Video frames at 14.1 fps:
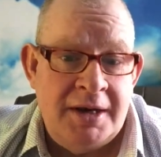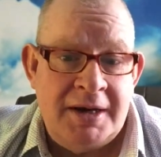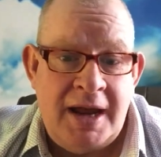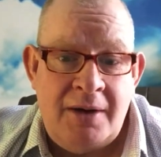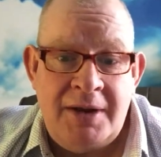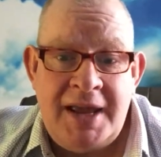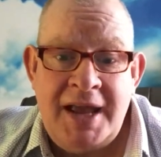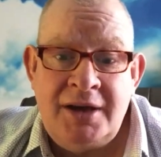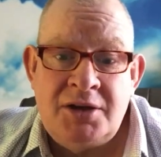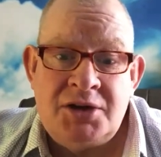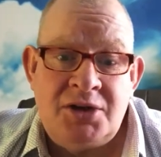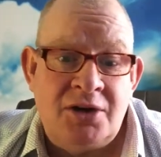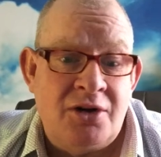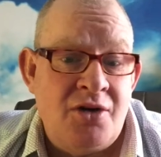Now, the
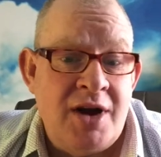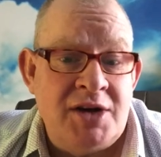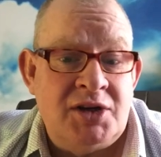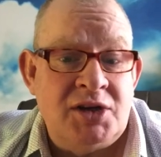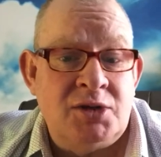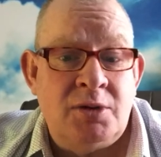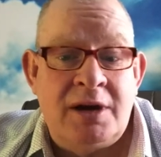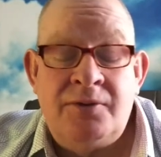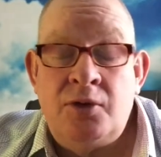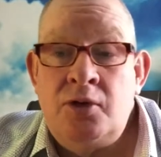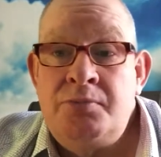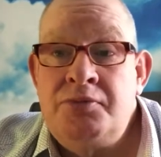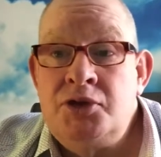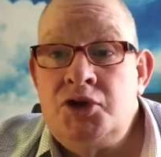Angostura
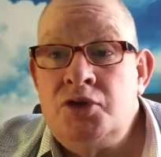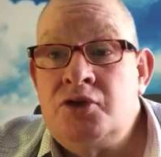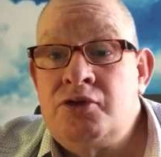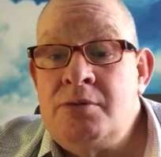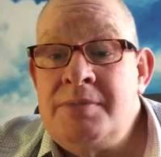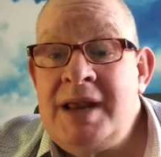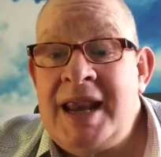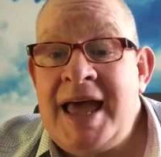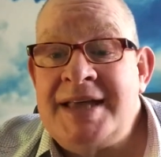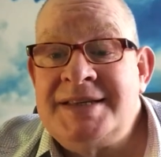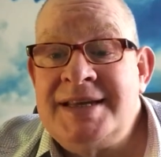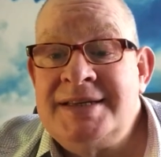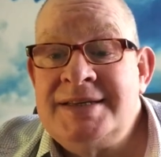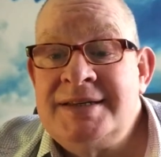1824, produced from
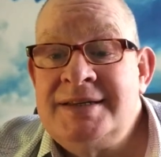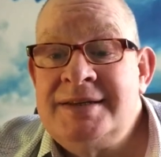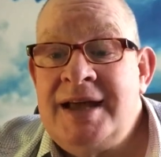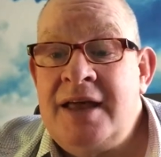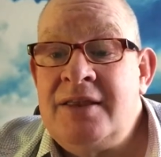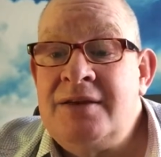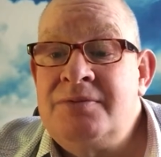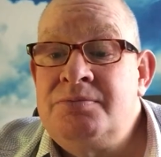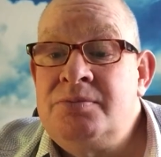molasses at